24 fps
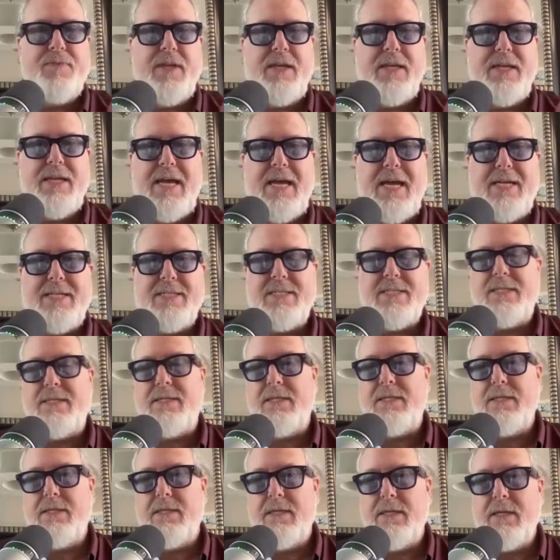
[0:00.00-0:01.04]
it hasn't,
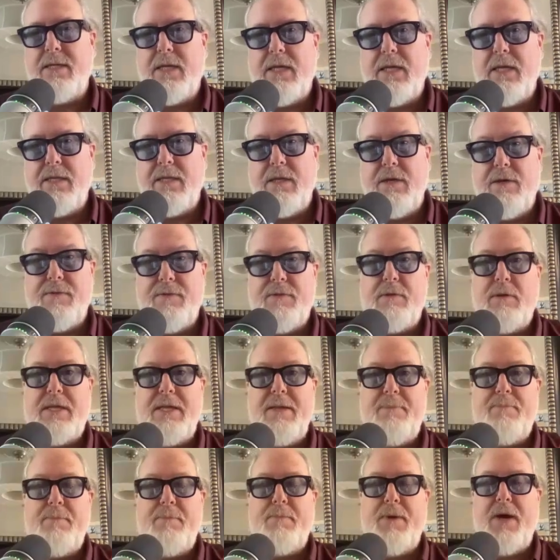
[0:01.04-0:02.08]
you know,
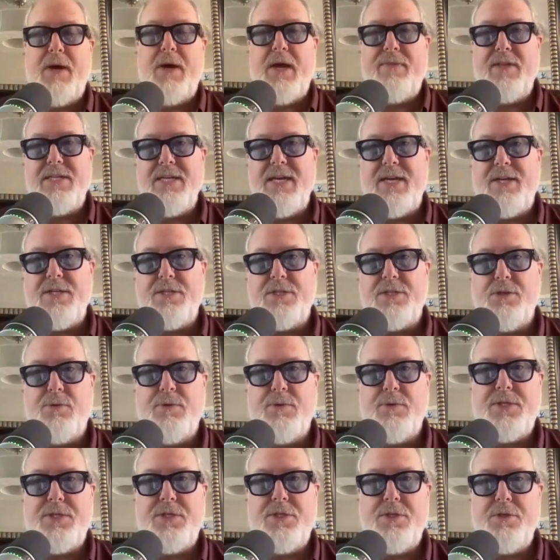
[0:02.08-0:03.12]
keep in mind the data is
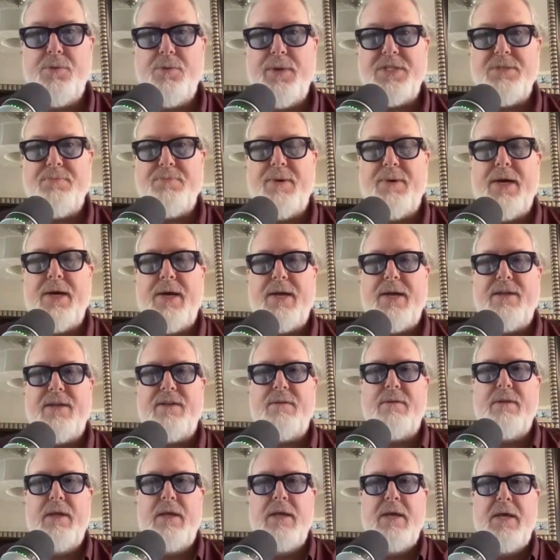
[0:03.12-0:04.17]
always 2 weeks
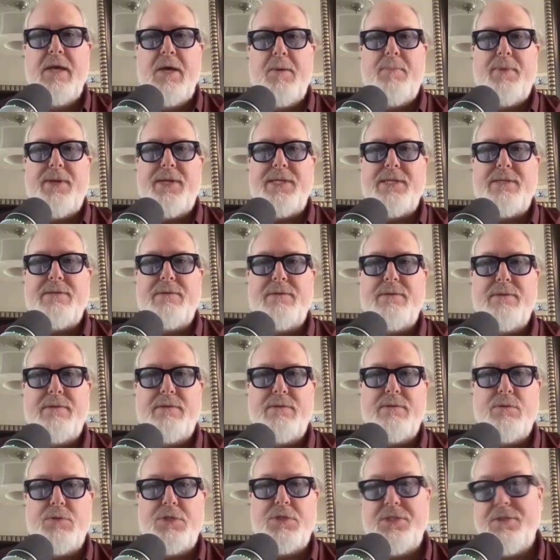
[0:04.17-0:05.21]
behind, but it
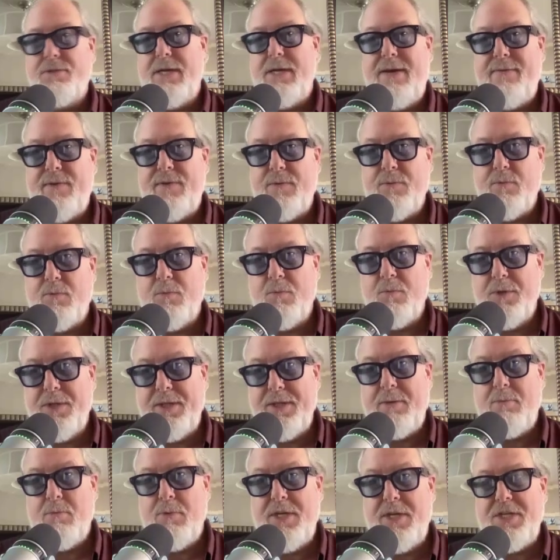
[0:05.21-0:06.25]
still haven't
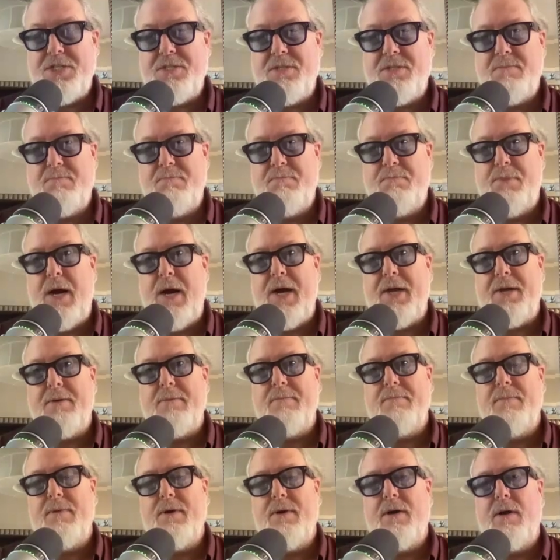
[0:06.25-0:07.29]
really reached
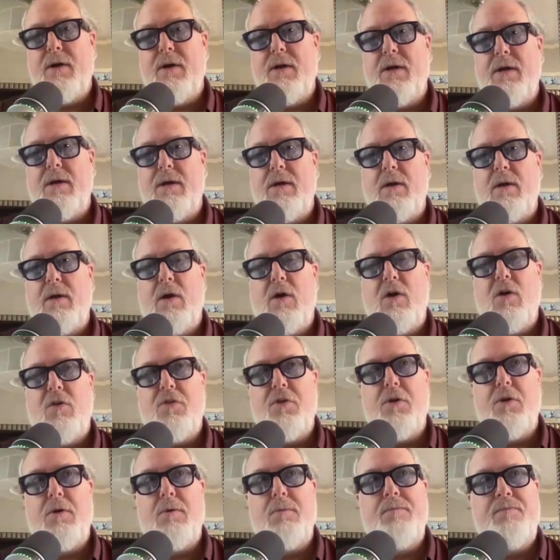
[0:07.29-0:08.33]
bottom.
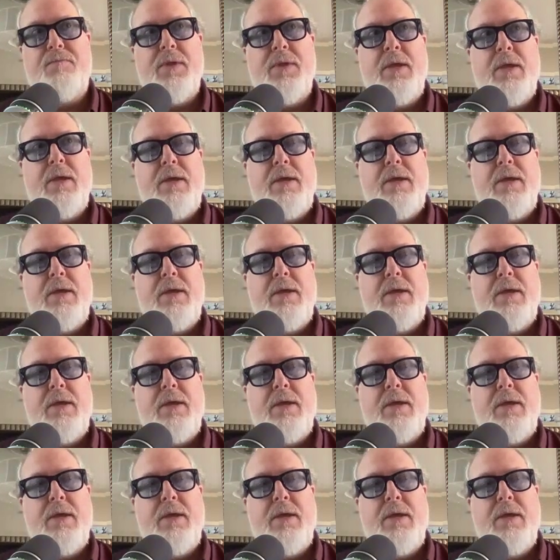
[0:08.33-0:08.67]
Although